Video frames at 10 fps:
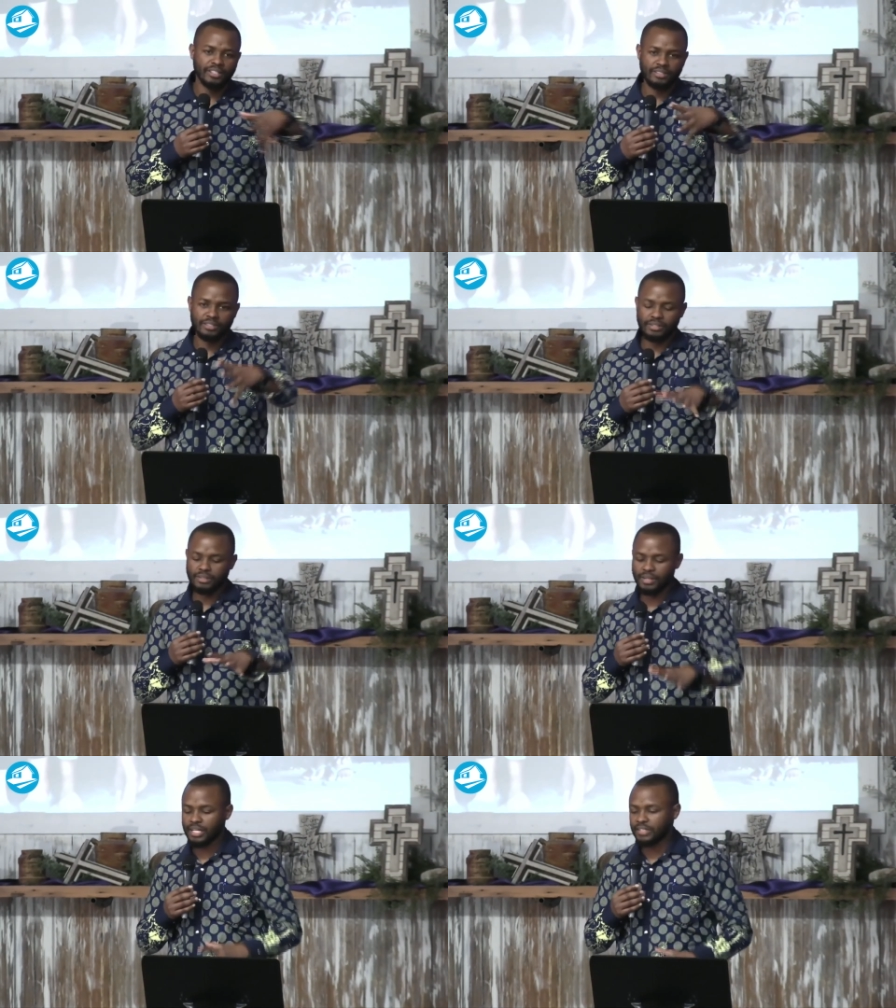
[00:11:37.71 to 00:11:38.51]
So
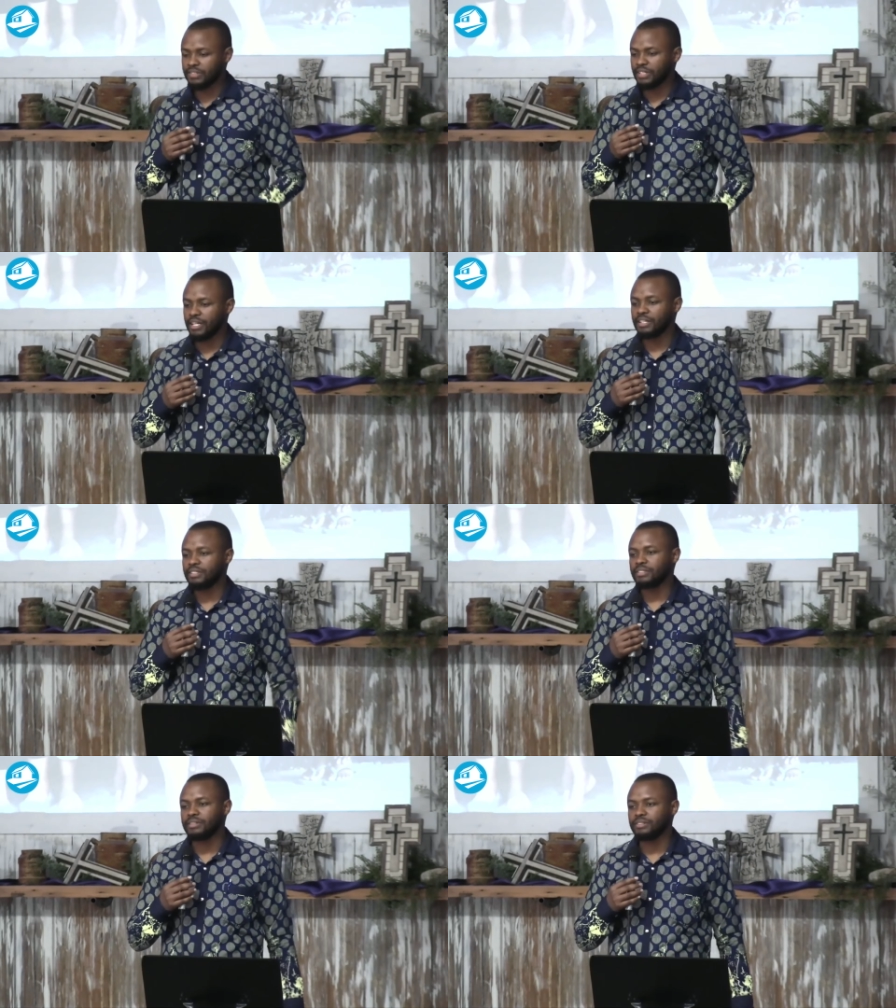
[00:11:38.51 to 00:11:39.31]
you understand
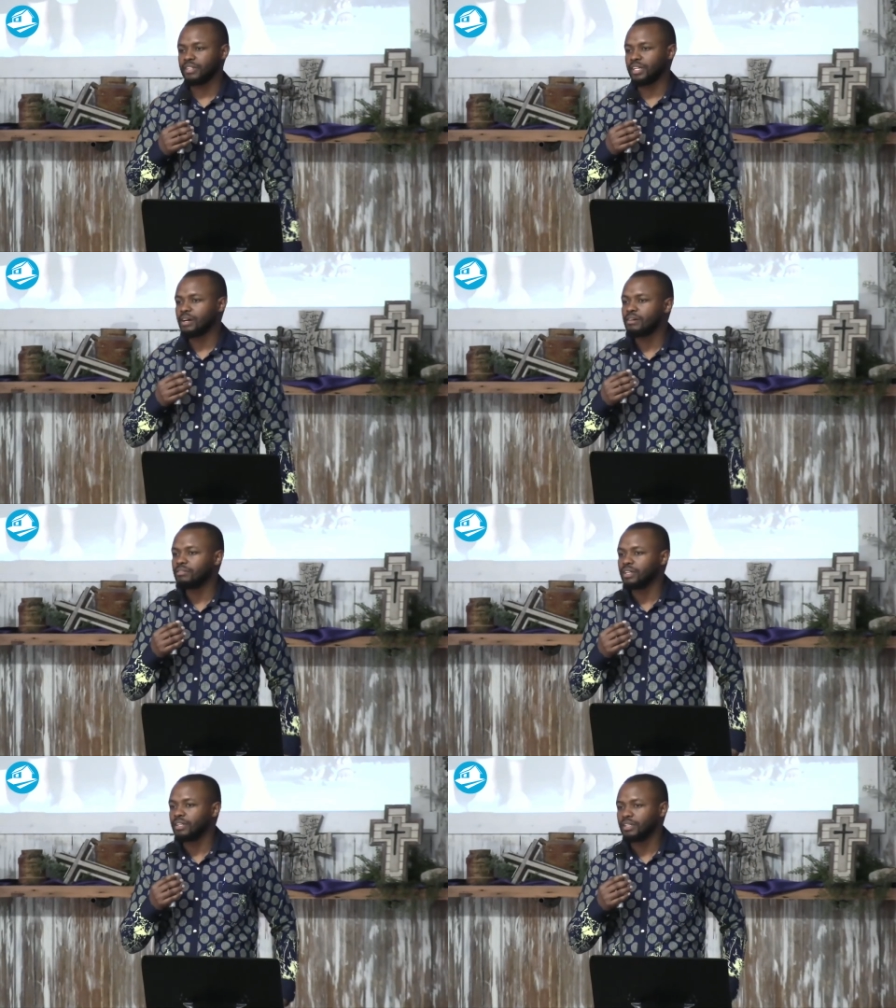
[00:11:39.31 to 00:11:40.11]
it's not even a
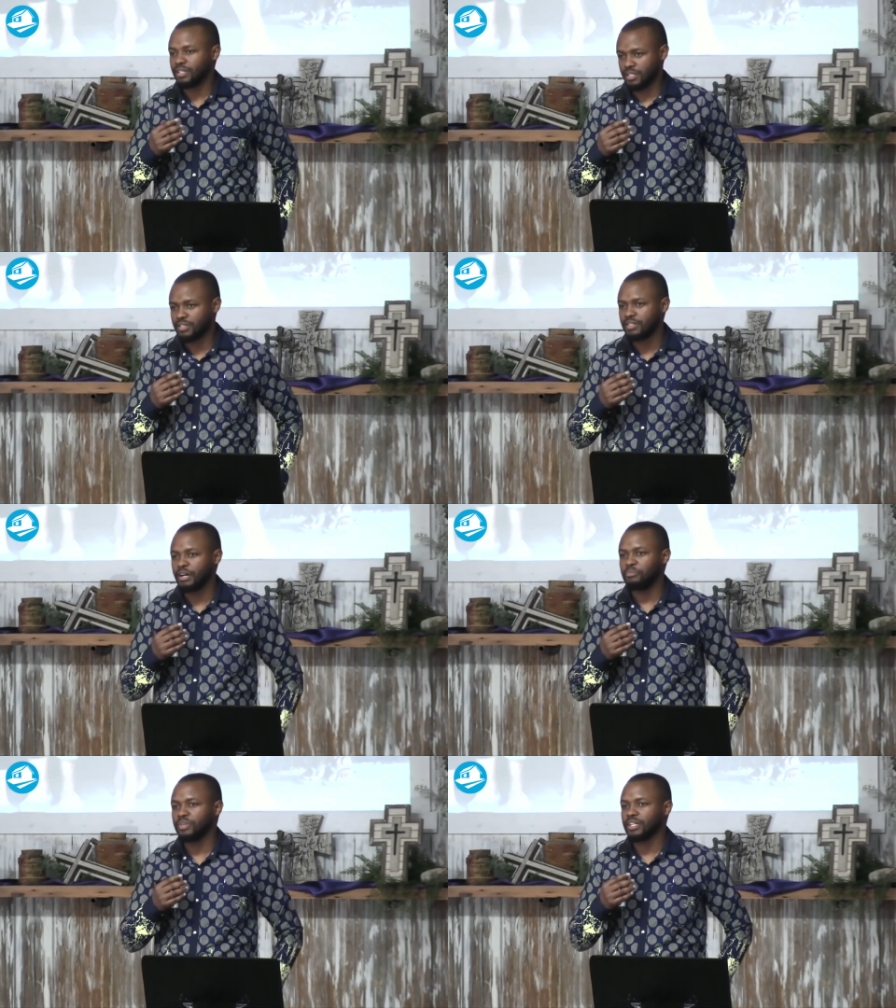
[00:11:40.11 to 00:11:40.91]
COVID, it's
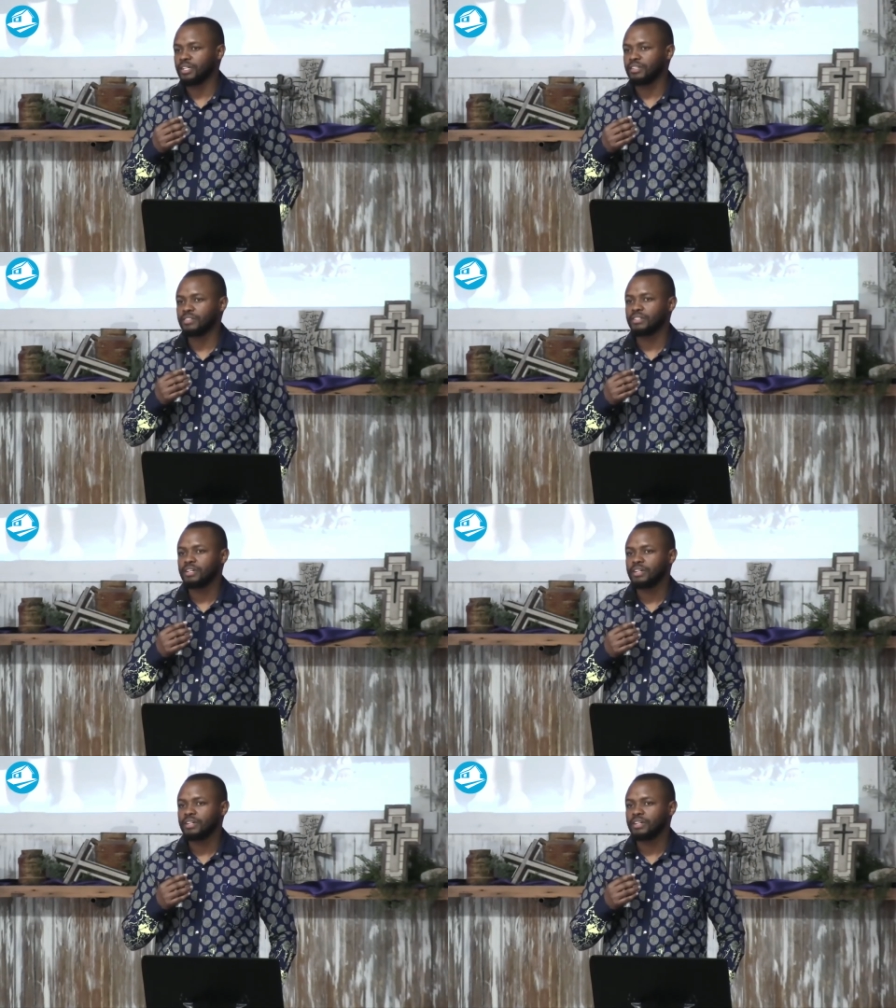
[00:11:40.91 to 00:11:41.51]
something else.